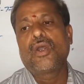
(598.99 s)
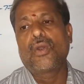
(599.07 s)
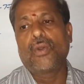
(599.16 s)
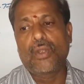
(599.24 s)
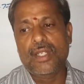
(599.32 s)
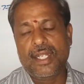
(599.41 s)

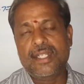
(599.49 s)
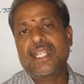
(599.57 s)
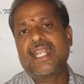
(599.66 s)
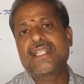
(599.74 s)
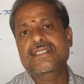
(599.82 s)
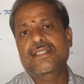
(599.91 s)
olden
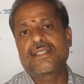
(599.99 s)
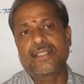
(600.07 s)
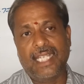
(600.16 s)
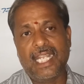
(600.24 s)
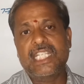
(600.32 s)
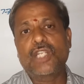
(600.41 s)
days
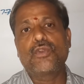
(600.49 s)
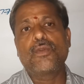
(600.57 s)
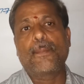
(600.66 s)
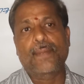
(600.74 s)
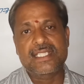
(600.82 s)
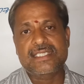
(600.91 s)

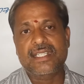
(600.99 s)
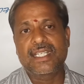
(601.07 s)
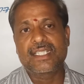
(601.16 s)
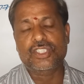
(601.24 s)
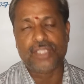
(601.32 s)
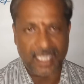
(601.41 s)
native
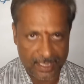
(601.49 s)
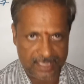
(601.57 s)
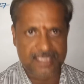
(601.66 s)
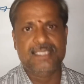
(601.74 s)
princely states.